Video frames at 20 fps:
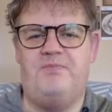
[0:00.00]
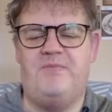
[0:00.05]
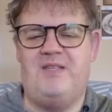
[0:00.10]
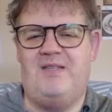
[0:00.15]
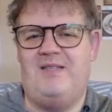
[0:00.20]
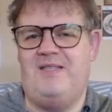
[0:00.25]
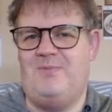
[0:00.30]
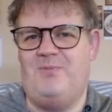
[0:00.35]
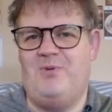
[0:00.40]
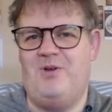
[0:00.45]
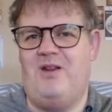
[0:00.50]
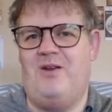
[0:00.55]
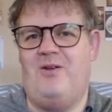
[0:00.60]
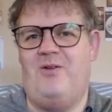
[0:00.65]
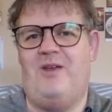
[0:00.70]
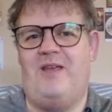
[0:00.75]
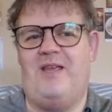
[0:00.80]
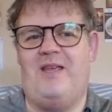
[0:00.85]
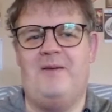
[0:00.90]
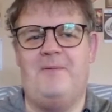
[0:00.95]
It's pretty
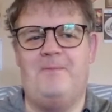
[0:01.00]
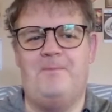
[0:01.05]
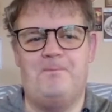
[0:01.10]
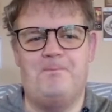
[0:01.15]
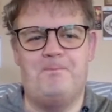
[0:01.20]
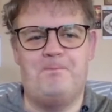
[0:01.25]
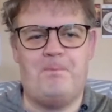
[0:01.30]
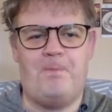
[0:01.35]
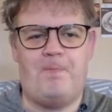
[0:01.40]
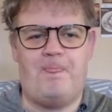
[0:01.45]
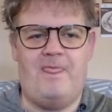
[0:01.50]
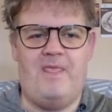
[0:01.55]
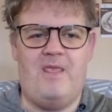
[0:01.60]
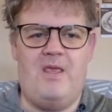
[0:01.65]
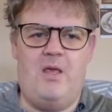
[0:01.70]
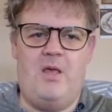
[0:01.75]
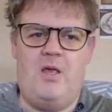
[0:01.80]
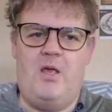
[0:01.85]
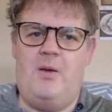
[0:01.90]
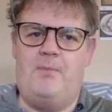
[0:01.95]
annoying.
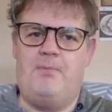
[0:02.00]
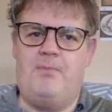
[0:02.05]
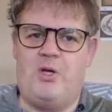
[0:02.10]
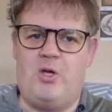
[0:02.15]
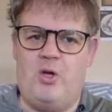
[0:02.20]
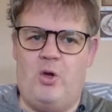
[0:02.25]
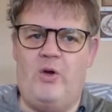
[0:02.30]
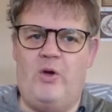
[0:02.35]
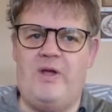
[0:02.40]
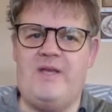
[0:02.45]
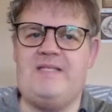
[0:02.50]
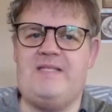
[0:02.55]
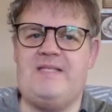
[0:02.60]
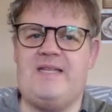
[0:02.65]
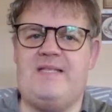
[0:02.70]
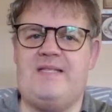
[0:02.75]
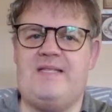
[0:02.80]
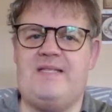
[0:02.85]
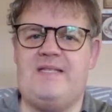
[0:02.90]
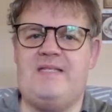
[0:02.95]
McCoy
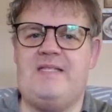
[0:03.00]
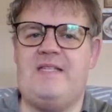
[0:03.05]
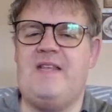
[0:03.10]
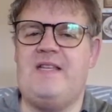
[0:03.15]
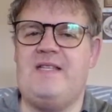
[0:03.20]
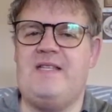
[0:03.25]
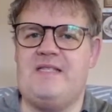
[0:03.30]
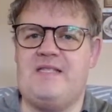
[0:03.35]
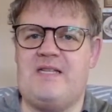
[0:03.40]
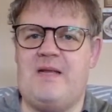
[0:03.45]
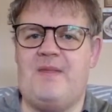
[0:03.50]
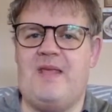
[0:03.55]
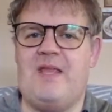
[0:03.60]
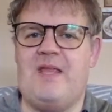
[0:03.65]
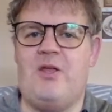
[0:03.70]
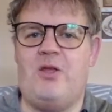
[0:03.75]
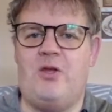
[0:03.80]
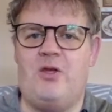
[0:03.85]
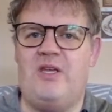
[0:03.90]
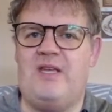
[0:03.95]
senses there's something
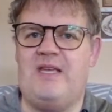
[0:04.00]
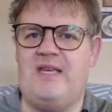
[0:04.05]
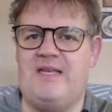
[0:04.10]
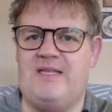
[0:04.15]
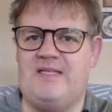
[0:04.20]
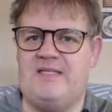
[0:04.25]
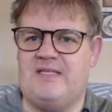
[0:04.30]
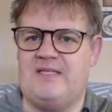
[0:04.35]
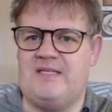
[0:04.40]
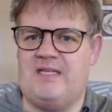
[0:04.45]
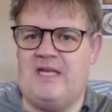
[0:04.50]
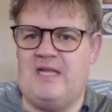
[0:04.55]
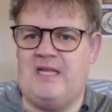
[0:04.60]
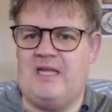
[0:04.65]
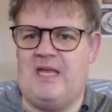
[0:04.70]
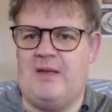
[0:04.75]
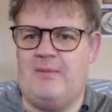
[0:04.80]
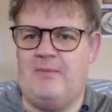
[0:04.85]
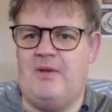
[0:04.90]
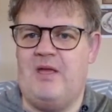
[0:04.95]
Kirk isn't
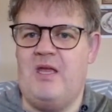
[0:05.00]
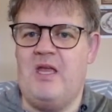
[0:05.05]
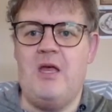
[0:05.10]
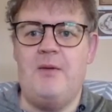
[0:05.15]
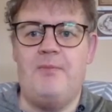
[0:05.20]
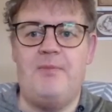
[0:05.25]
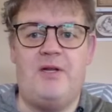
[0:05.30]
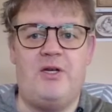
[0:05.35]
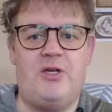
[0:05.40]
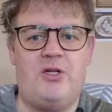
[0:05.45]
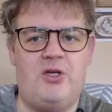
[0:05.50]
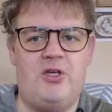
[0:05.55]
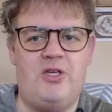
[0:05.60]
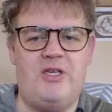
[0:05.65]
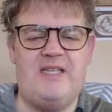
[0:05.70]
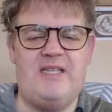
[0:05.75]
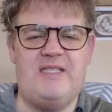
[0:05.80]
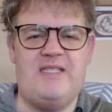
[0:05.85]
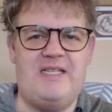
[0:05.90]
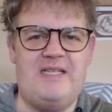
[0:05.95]
telling him, but
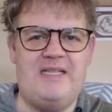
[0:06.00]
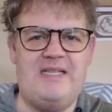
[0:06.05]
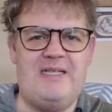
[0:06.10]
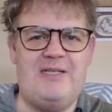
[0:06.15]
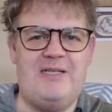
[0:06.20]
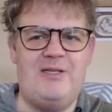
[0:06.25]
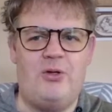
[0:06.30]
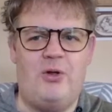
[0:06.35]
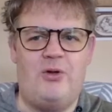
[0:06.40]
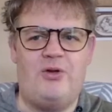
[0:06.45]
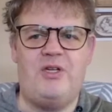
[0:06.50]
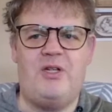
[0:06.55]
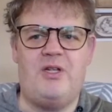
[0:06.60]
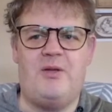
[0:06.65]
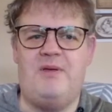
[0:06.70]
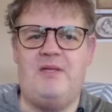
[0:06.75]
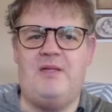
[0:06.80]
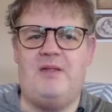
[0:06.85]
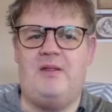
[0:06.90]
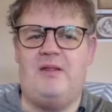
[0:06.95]
Kirk is a little non
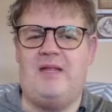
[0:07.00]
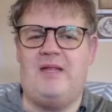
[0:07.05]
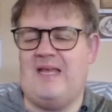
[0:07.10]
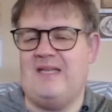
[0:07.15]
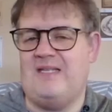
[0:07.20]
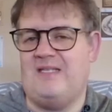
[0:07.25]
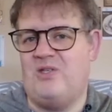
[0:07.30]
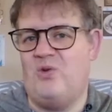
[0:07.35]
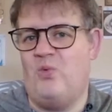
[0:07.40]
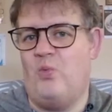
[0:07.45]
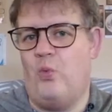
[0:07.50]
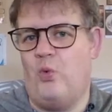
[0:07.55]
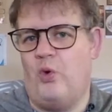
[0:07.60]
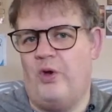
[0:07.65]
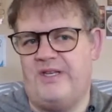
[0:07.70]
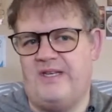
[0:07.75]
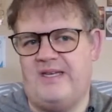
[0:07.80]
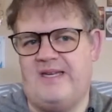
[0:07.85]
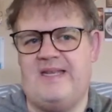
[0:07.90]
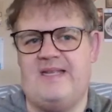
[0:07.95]
committal as to
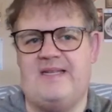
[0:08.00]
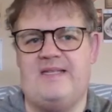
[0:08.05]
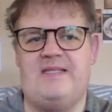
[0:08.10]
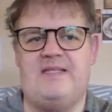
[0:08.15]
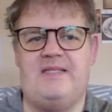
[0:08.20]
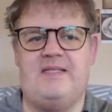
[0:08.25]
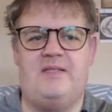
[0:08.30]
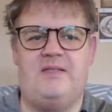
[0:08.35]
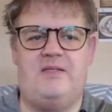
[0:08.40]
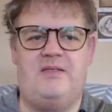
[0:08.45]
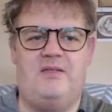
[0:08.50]
what it is.